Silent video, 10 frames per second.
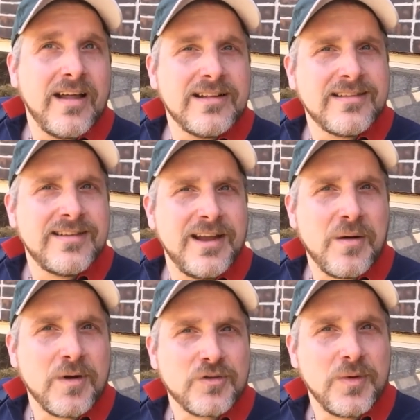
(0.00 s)
let's see how
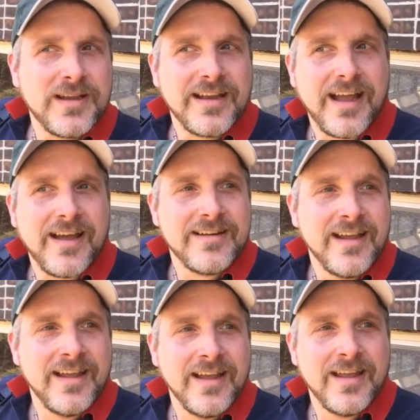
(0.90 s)
much we can get
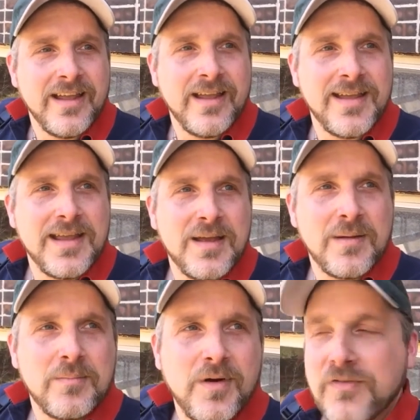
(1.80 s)

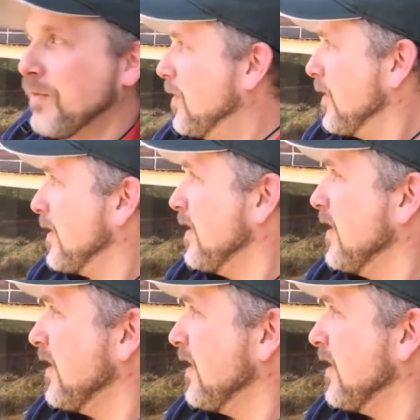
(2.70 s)
before